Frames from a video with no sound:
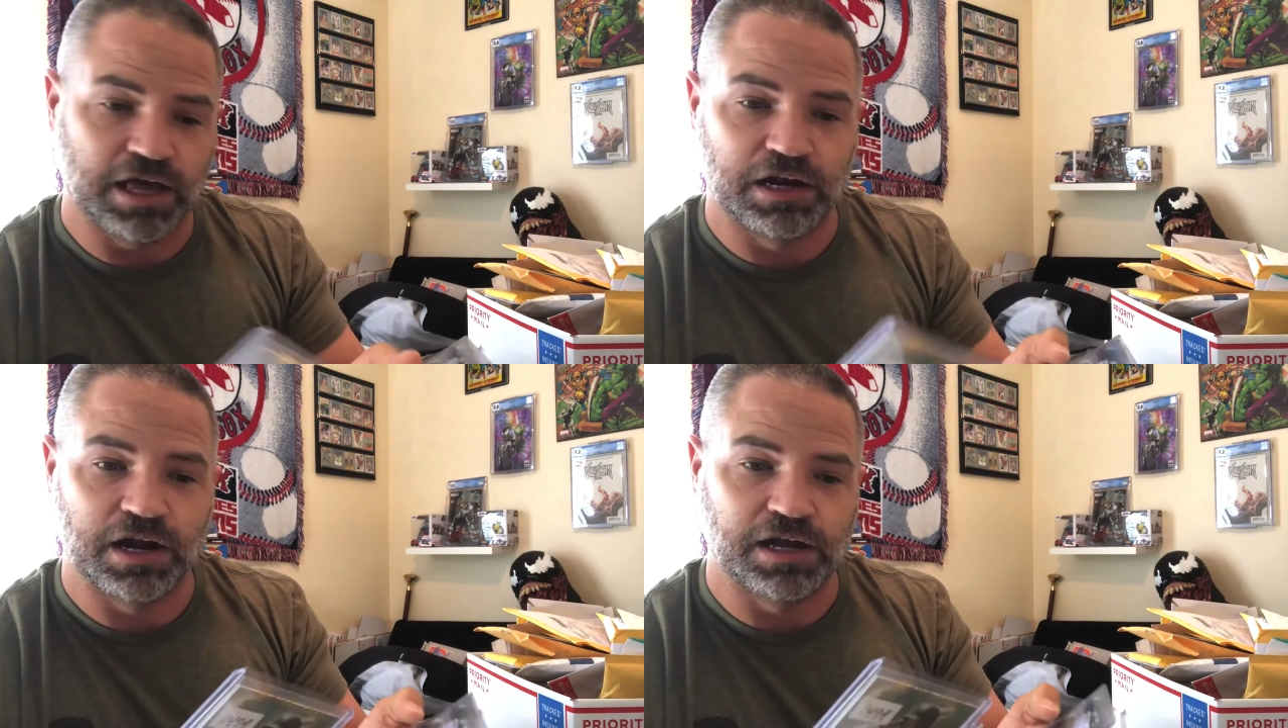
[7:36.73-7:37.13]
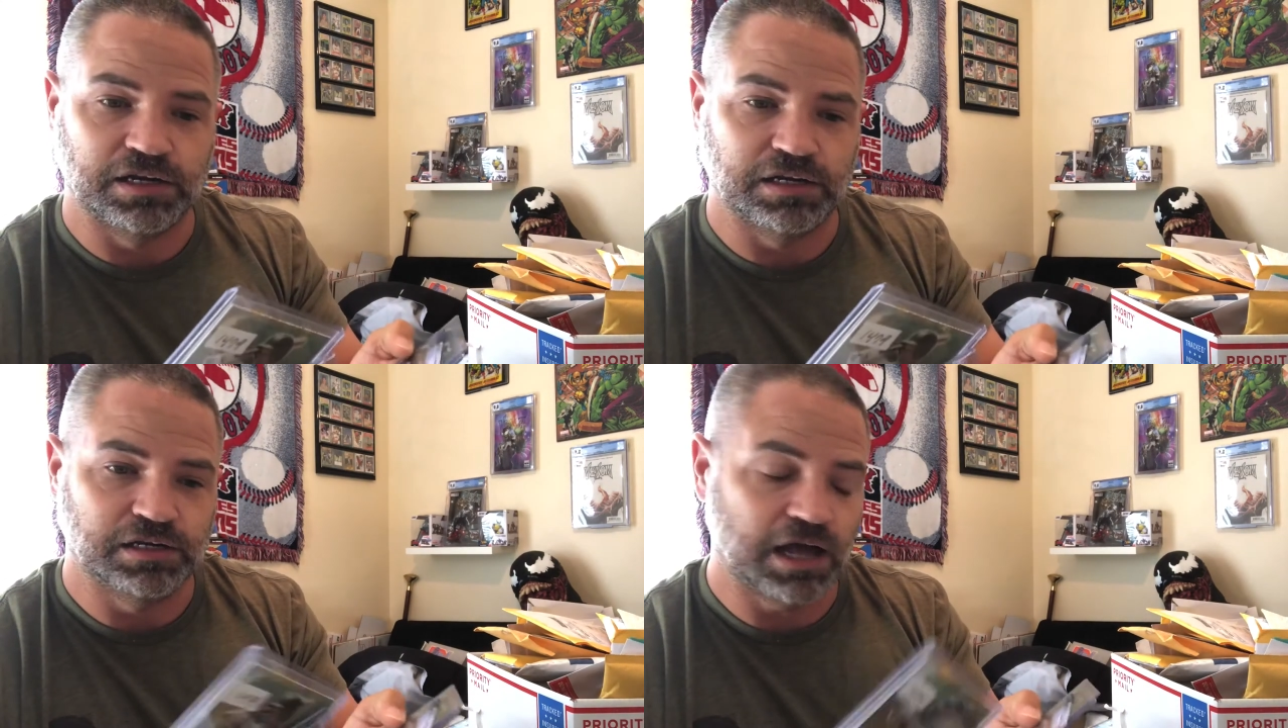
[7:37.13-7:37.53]
out of
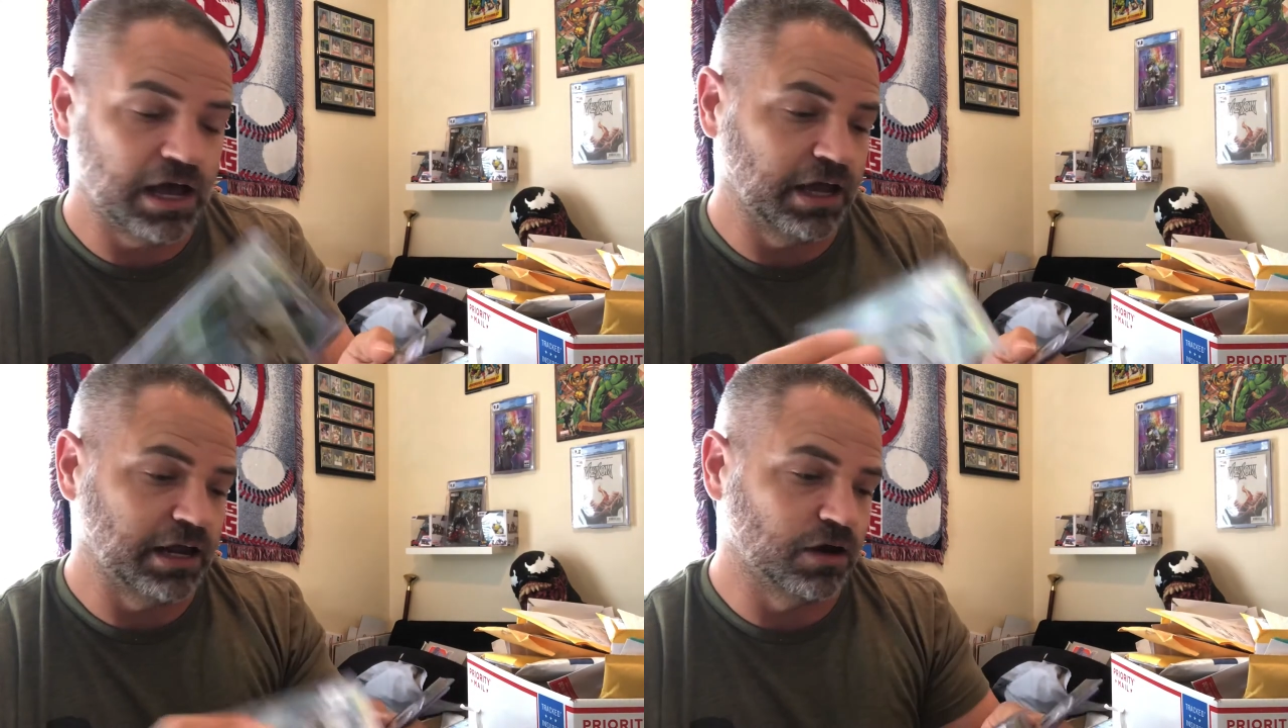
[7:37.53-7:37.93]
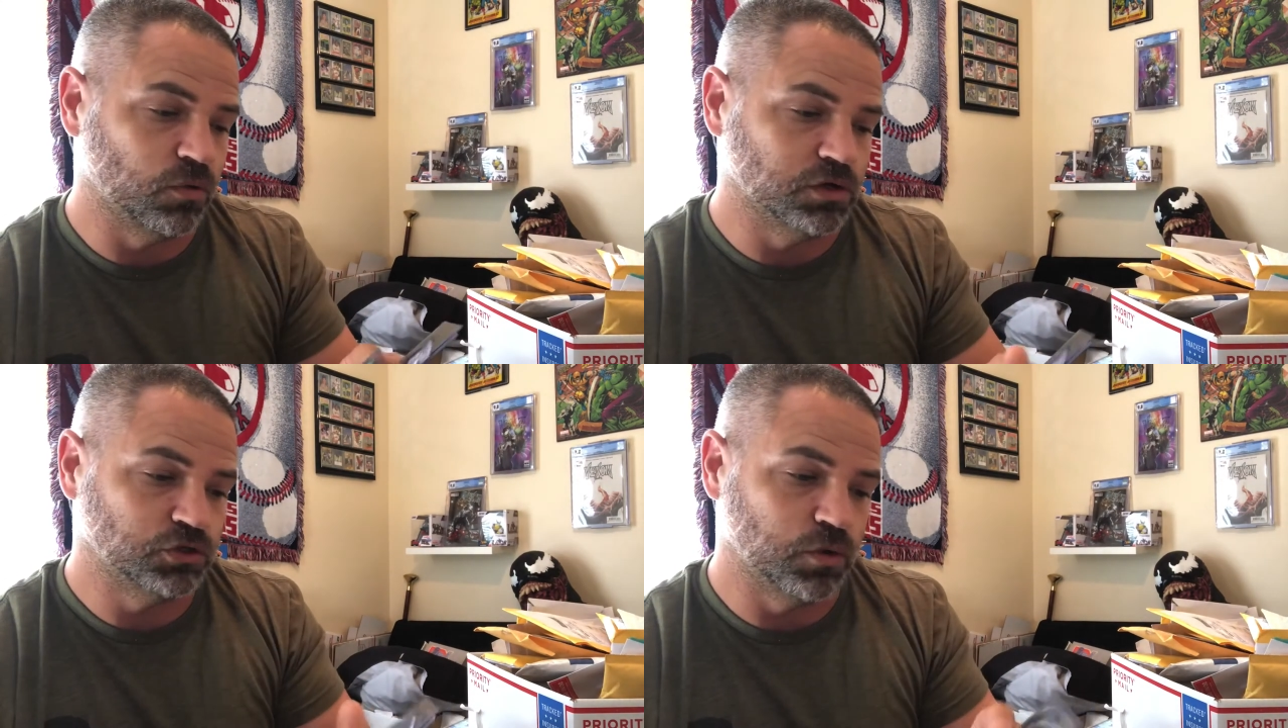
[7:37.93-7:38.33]
99, out of
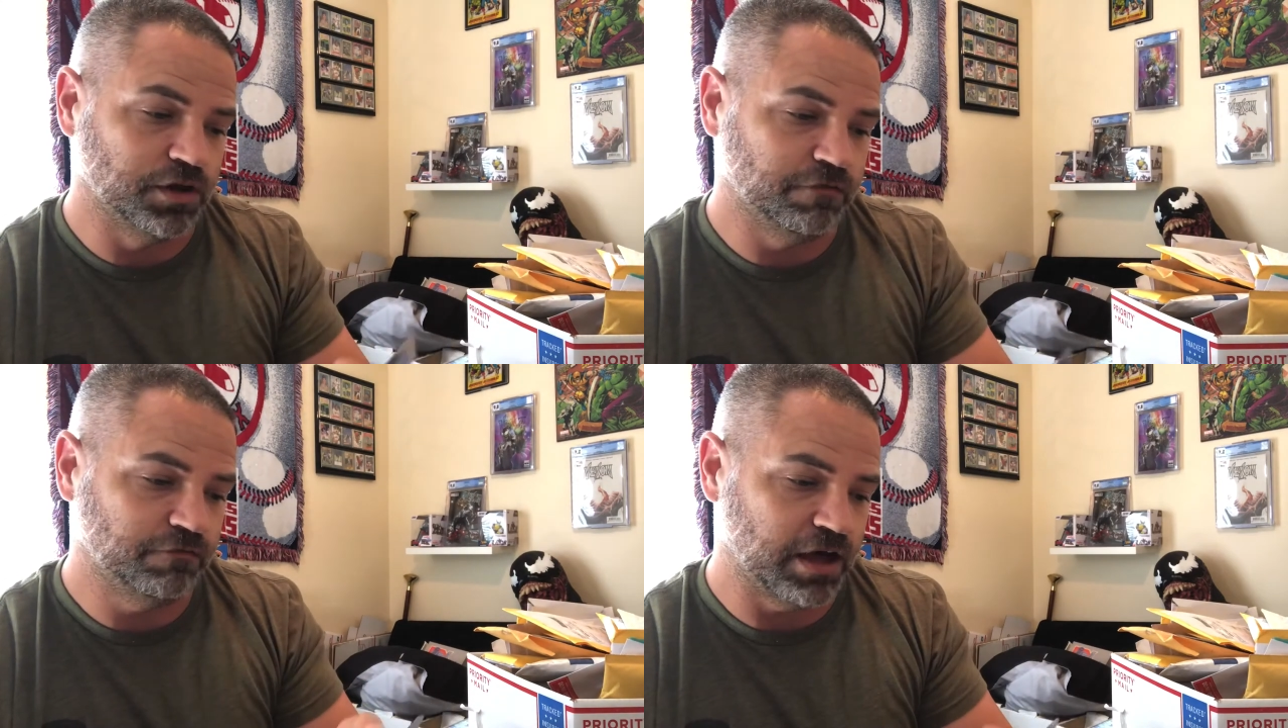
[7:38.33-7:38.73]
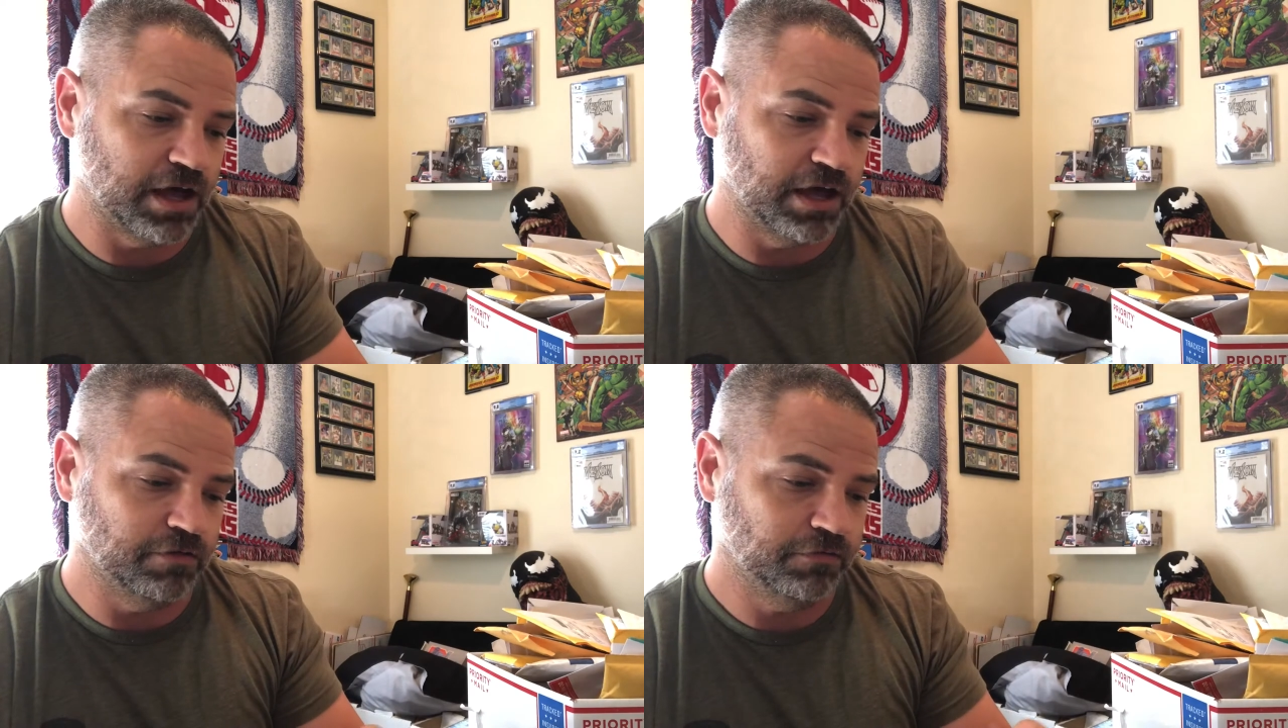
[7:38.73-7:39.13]

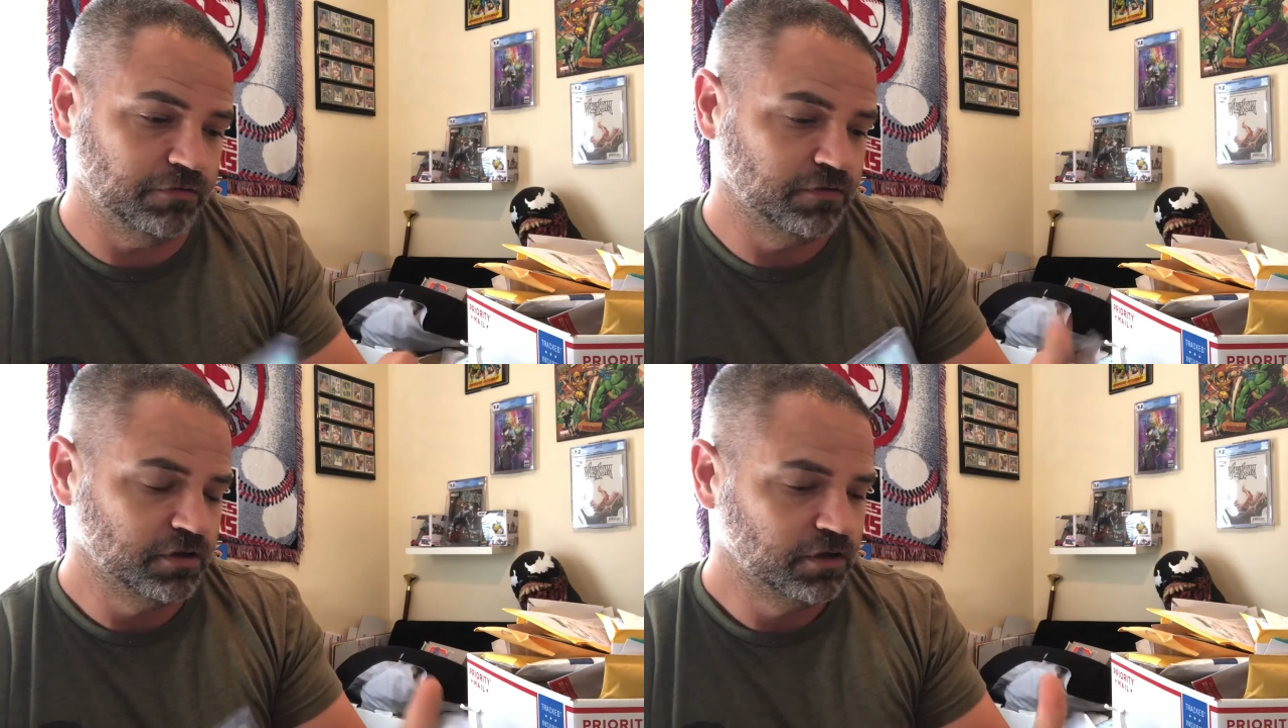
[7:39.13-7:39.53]
125.